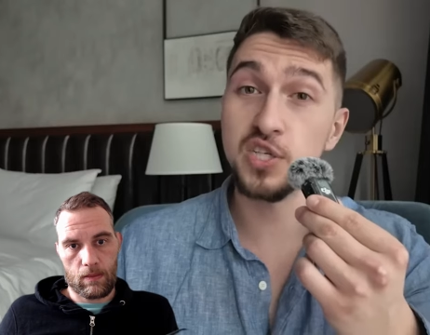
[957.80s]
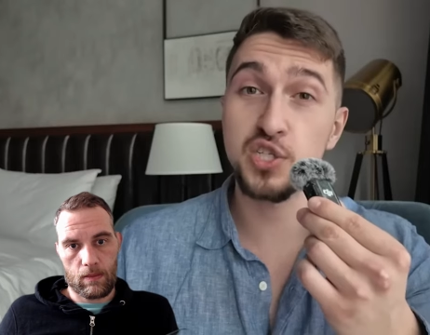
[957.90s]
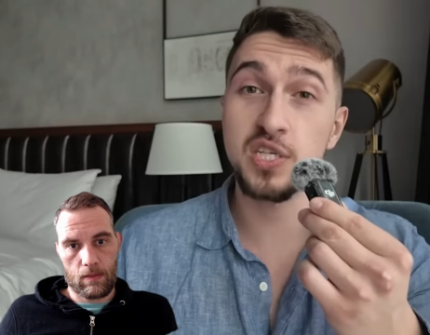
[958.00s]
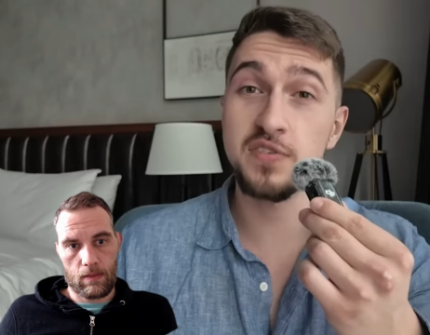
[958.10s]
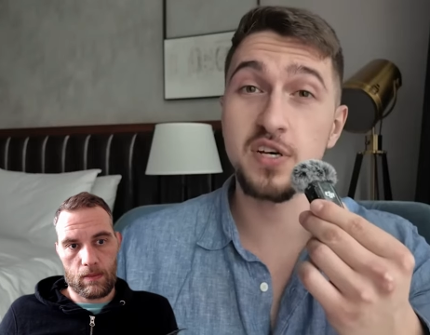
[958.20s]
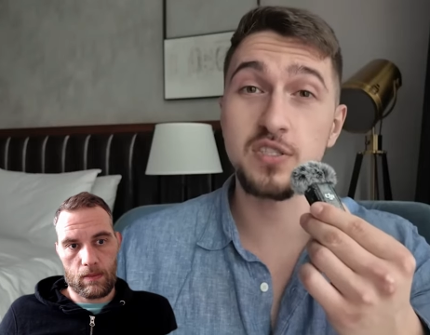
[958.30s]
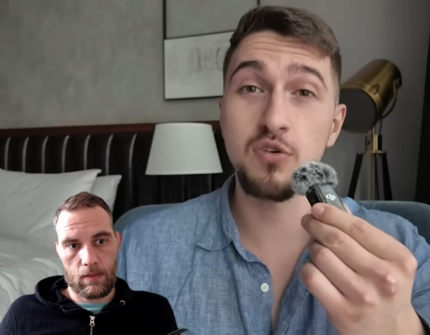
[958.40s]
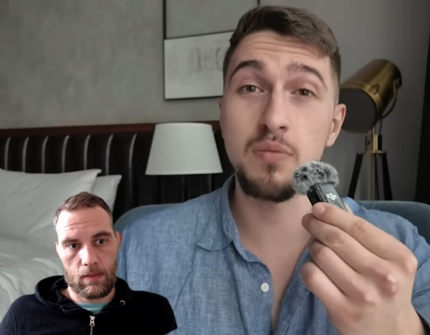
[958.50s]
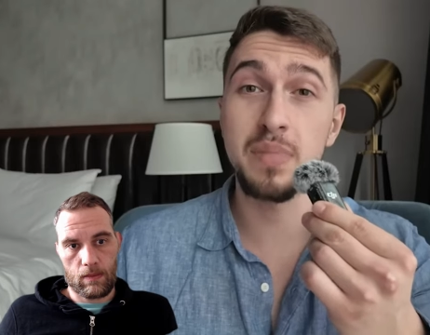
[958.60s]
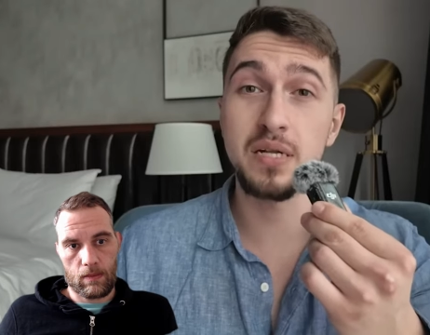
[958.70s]
Speaker 1: French T V
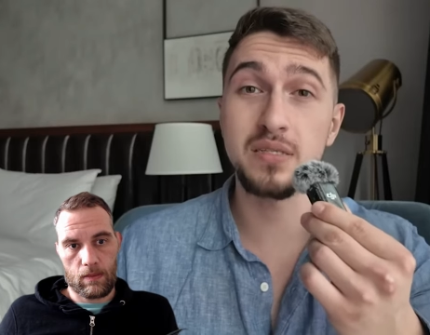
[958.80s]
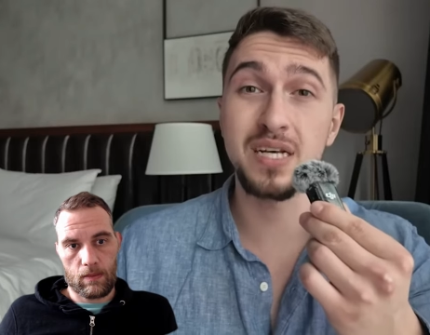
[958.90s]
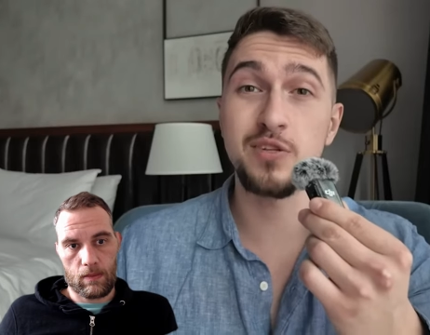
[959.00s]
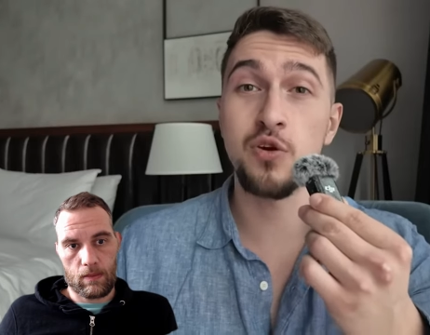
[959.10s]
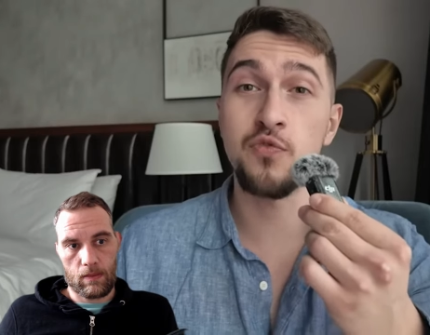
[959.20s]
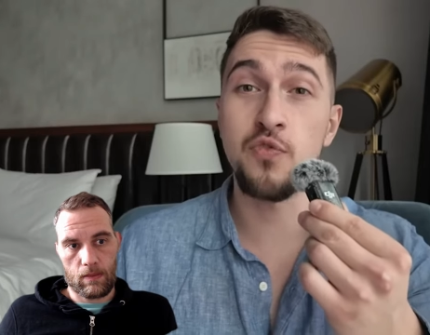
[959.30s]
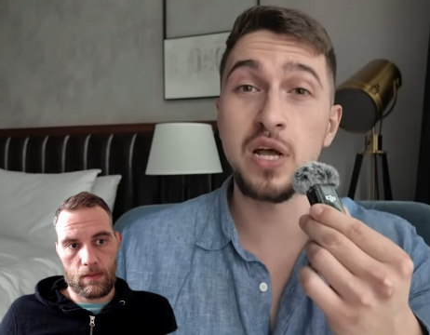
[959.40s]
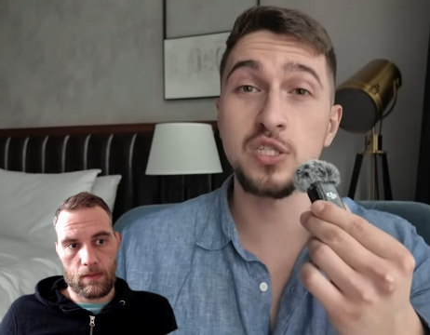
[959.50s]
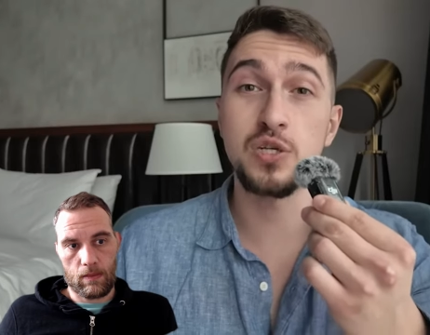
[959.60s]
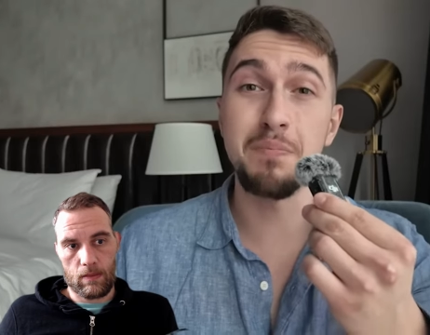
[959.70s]
also admitted that there are
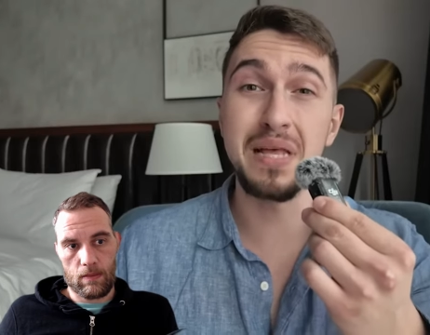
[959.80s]
French